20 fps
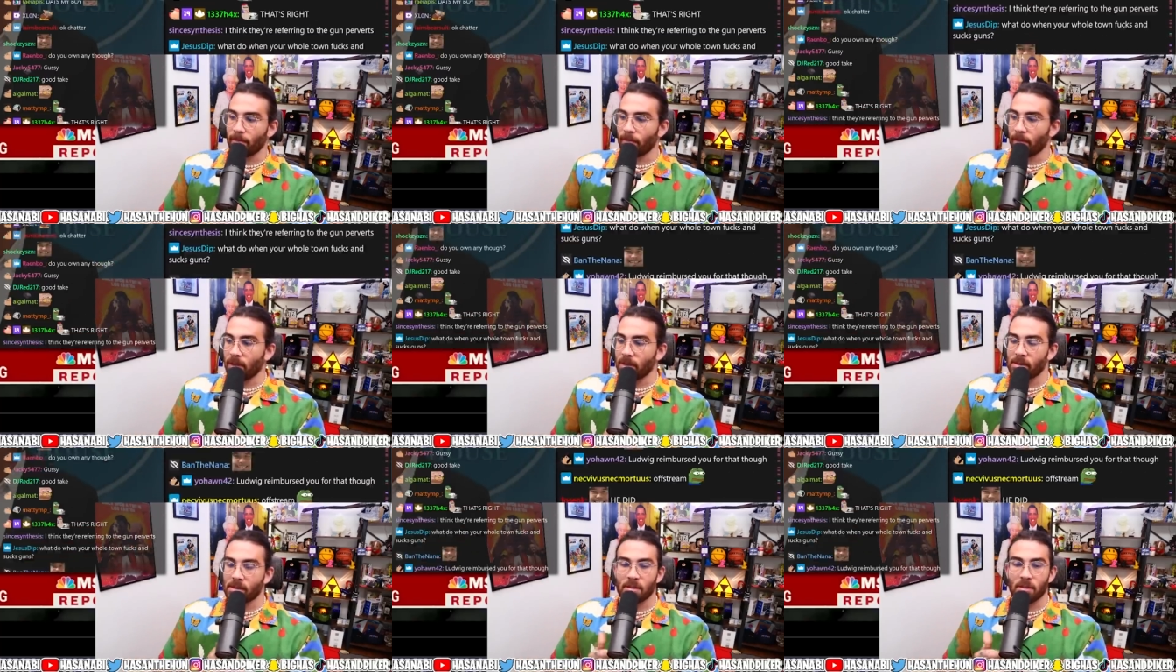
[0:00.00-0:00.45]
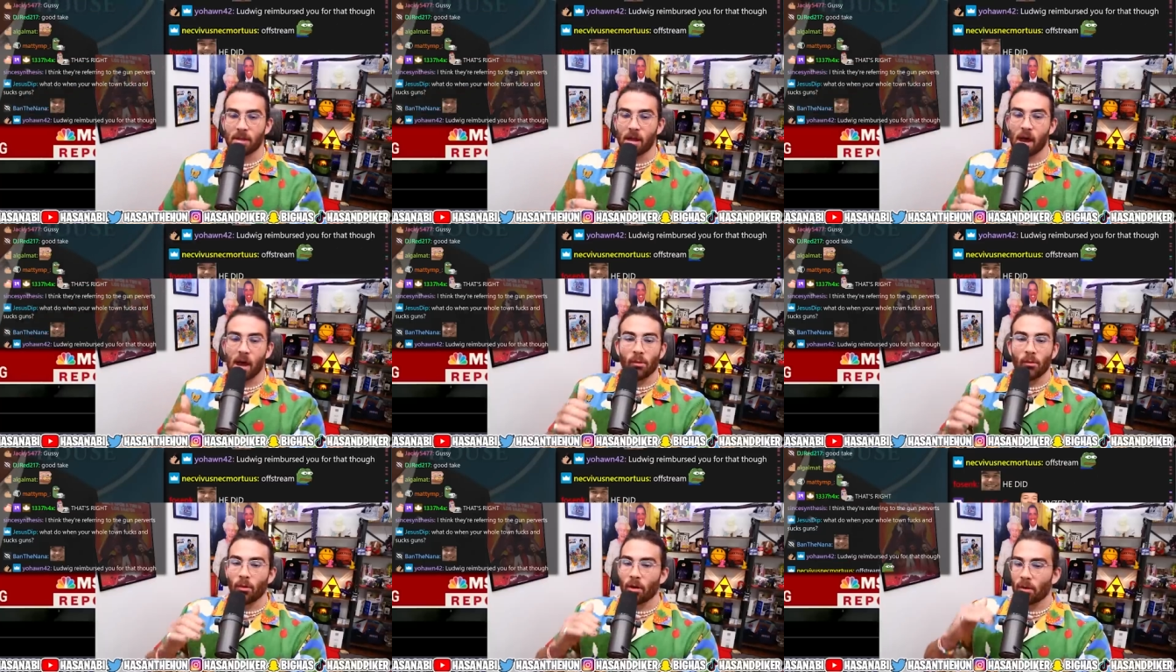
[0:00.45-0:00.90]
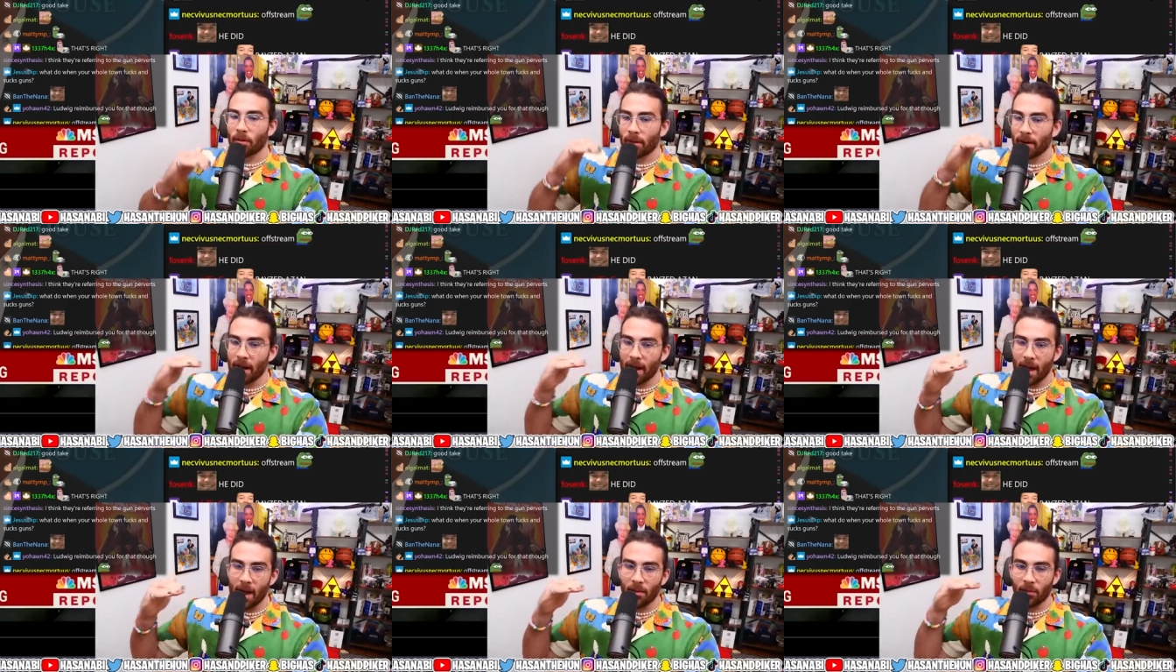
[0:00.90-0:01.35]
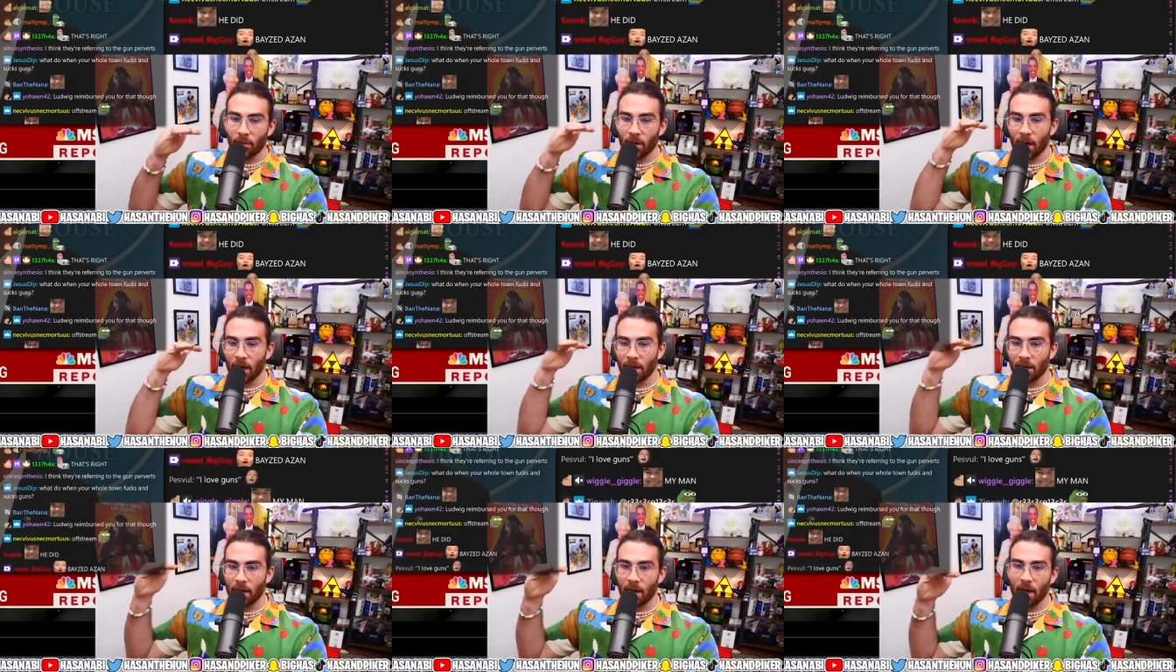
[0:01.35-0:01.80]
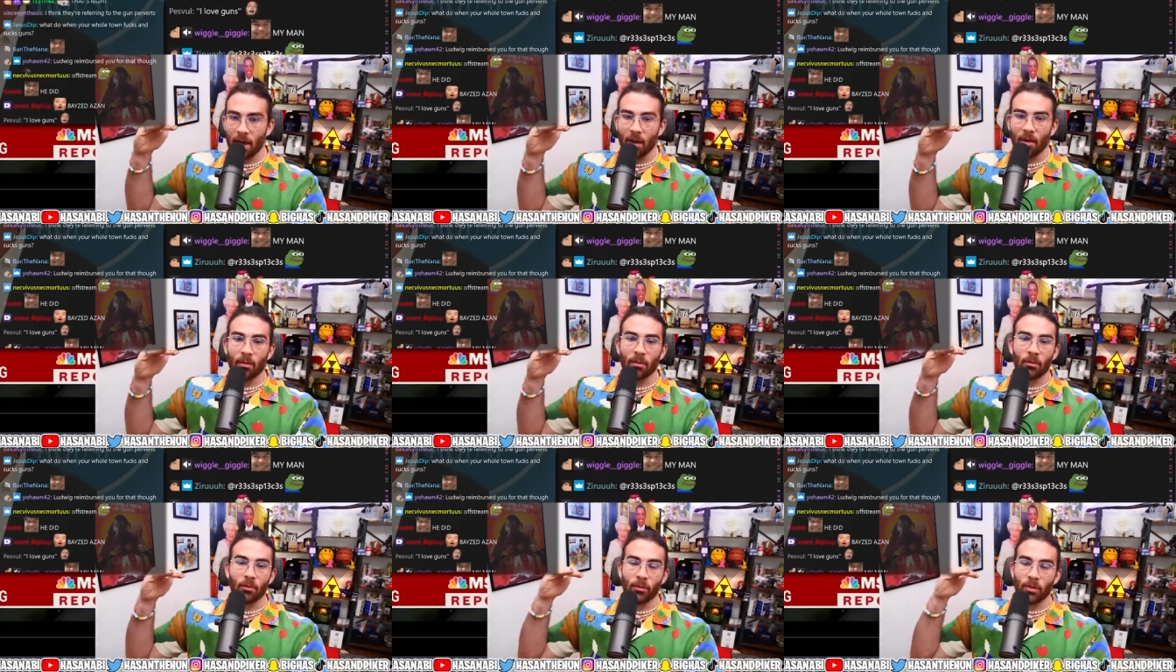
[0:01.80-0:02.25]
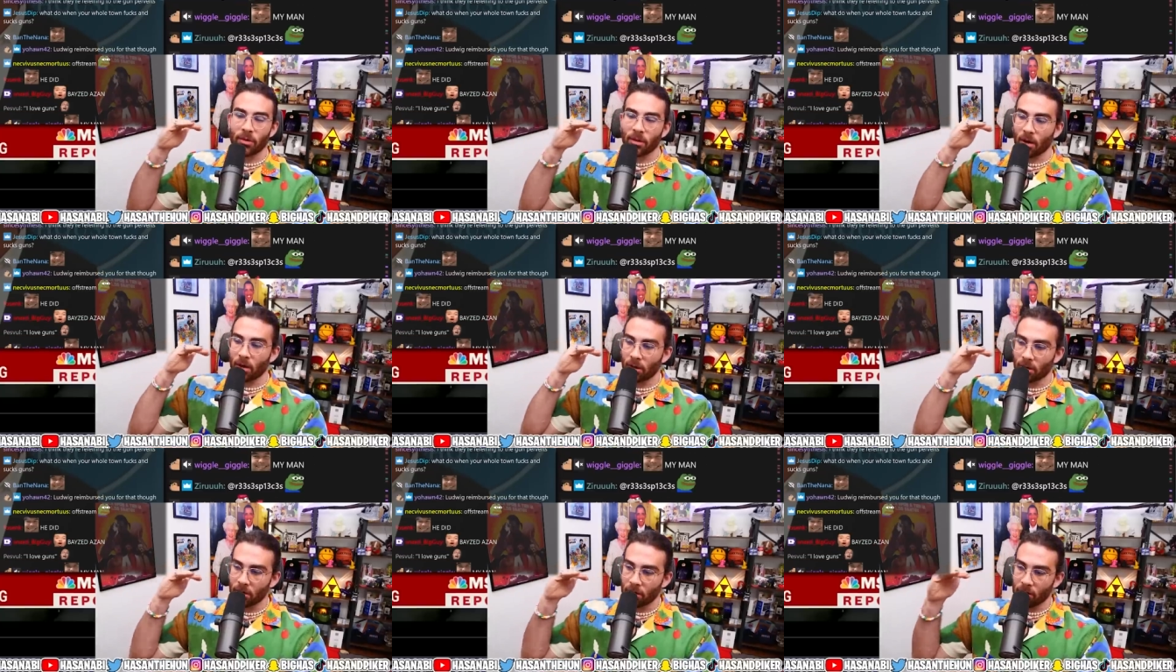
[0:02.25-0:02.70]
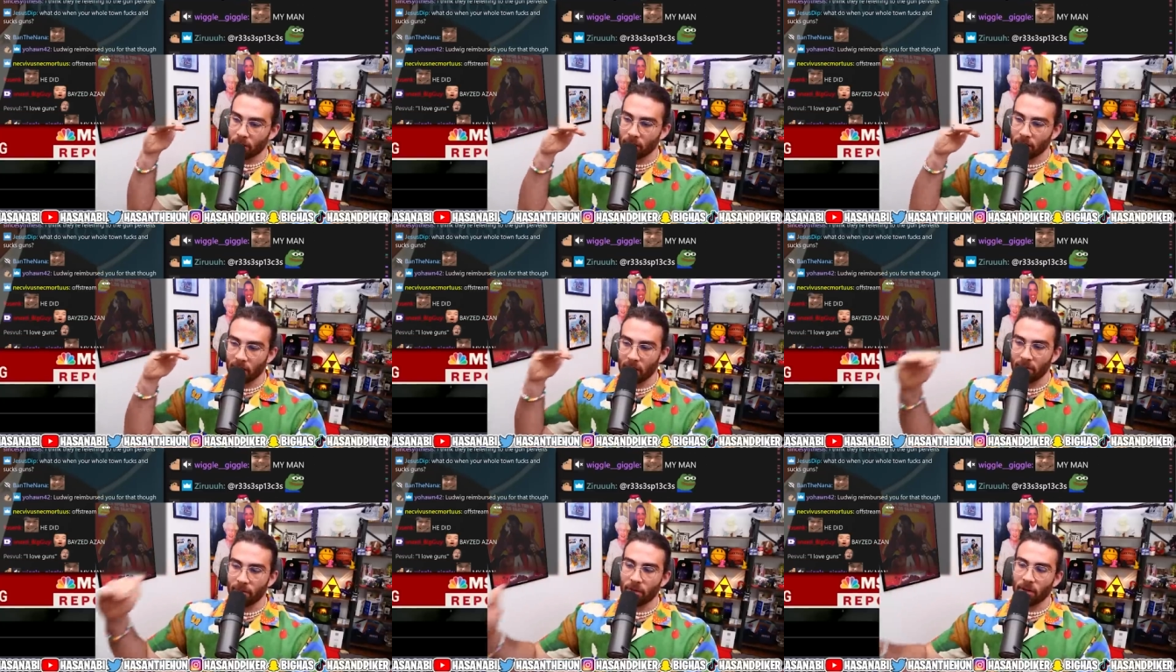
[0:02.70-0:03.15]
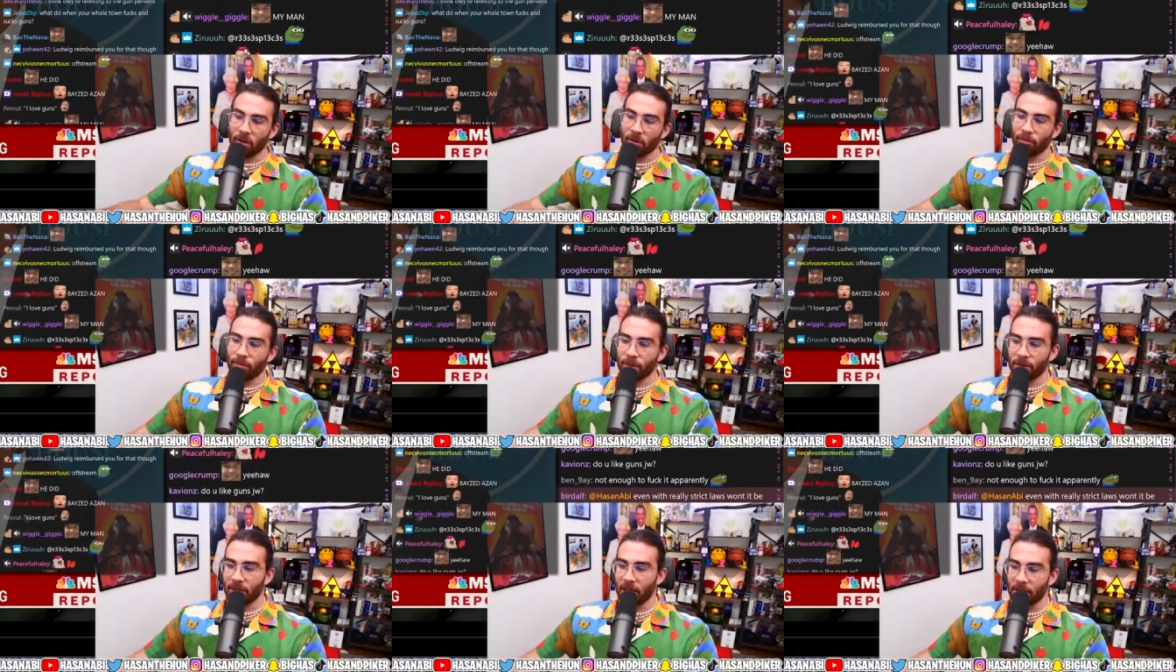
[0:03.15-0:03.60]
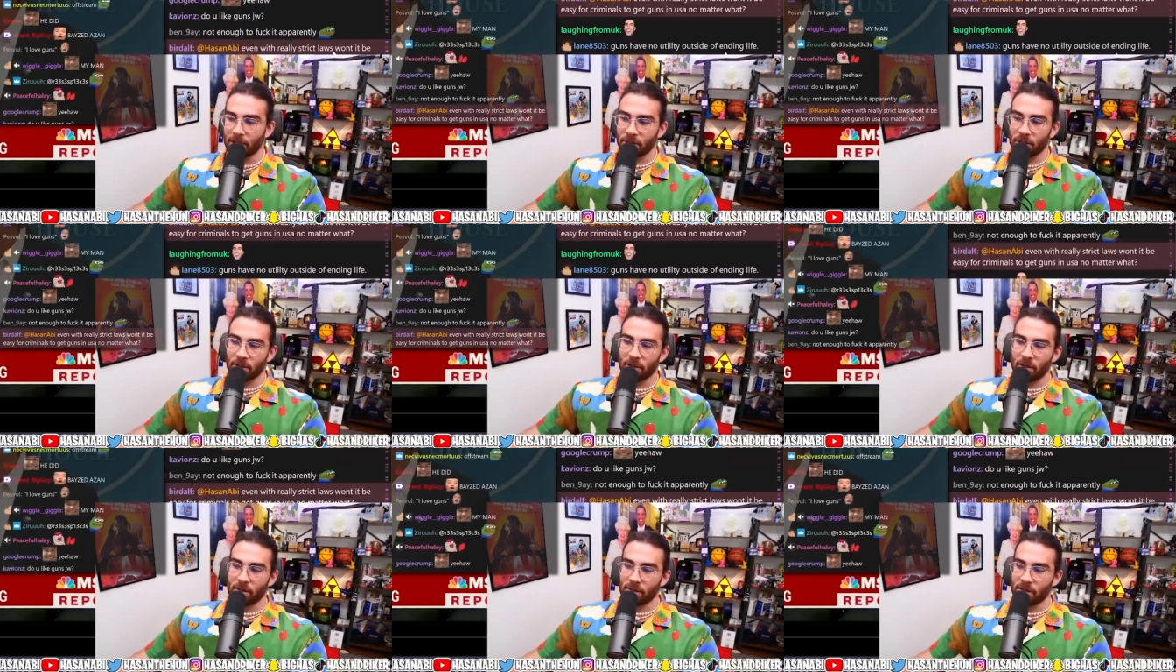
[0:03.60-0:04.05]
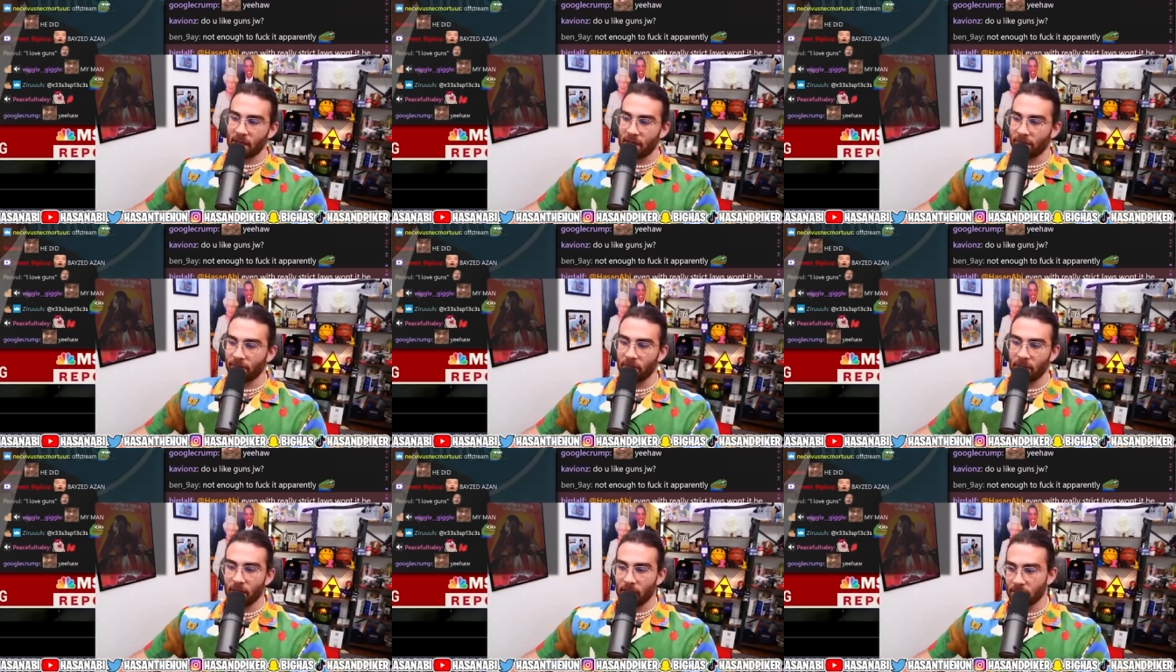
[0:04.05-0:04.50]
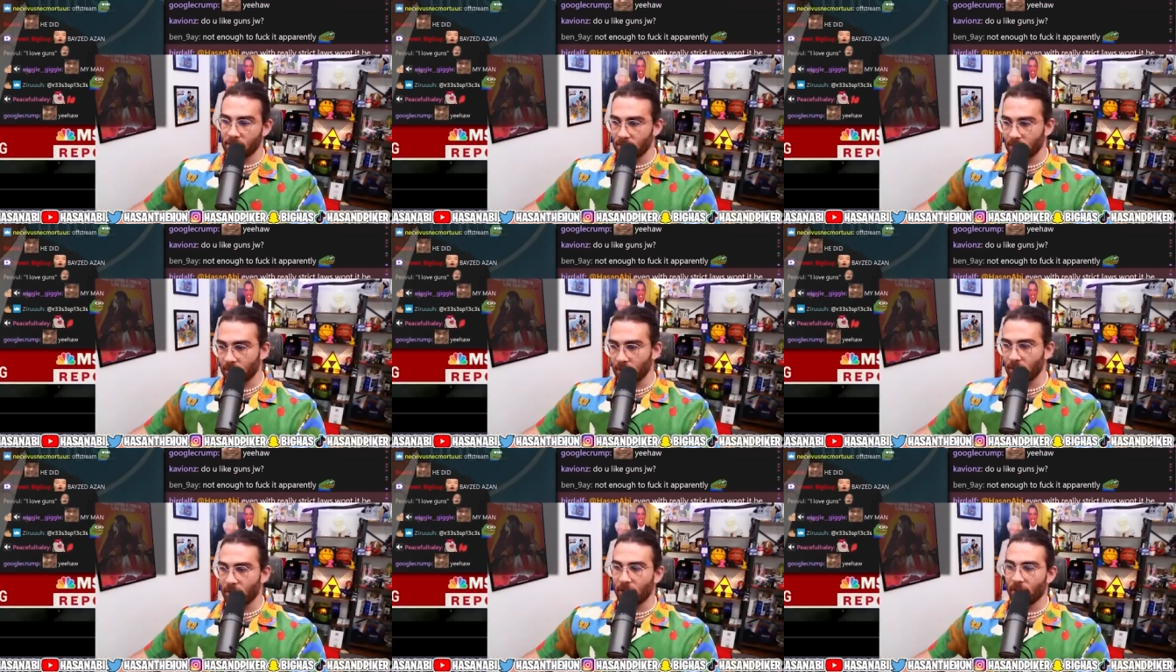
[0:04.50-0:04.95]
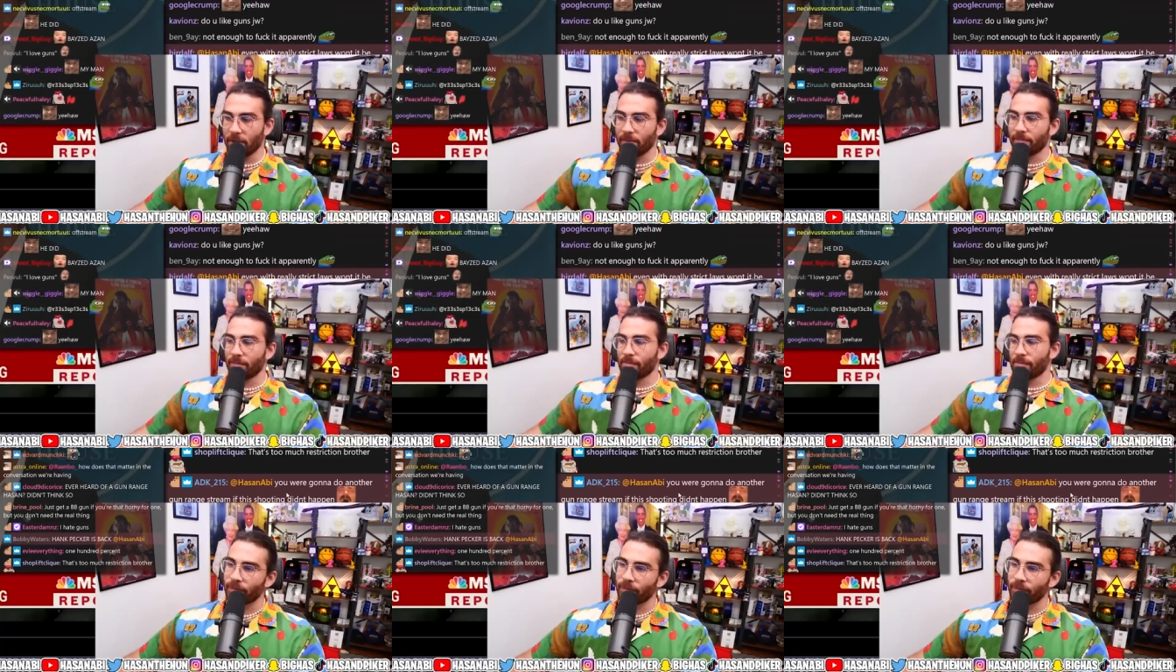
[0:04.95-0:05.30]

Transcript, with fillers: is not where we're at right now with our current level of protection and safety and security.